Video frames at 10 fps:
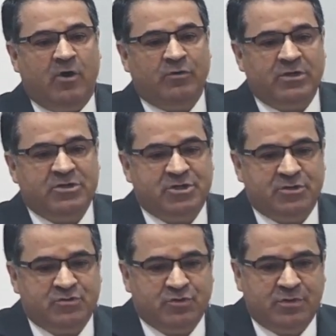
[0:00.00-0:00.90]

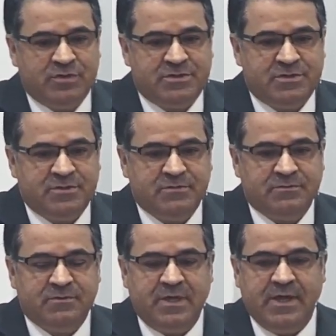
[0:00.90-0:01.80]
proclaim the return of
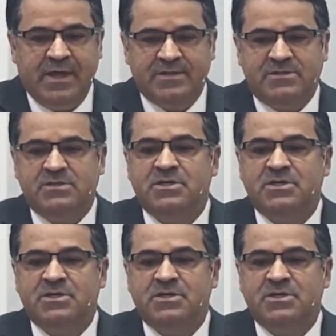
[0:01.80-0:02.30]
Jesus,